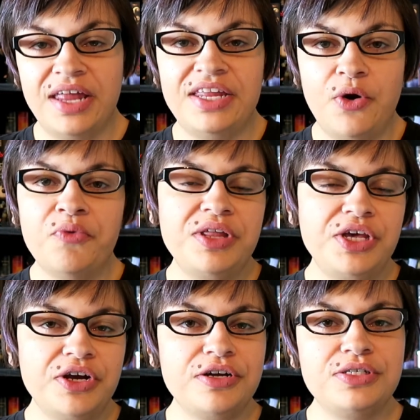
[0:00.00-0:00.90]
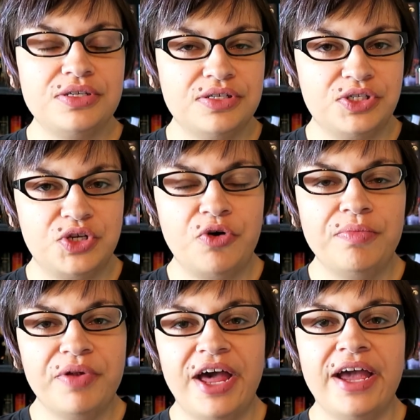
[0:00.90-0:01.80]
and the only cure to the
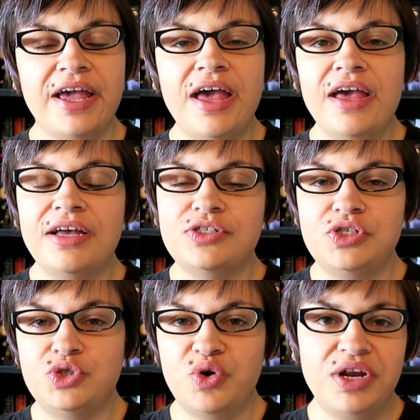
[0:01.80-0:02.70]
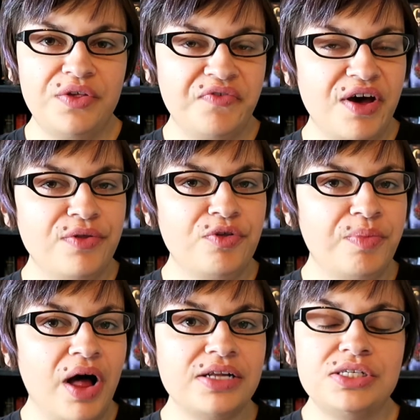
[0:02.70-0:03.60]
stone plague is to join his father's
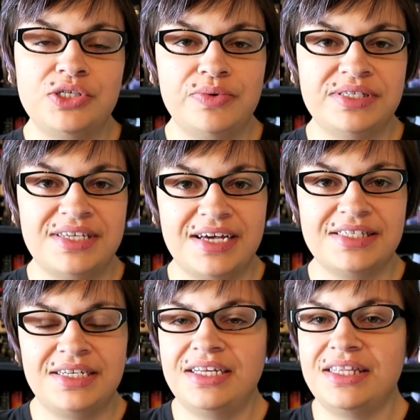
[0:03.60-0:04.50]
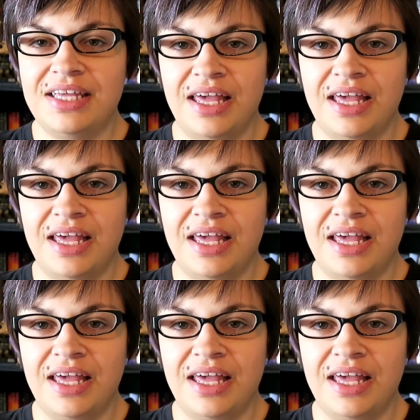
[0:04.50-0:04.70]
plot to assassinate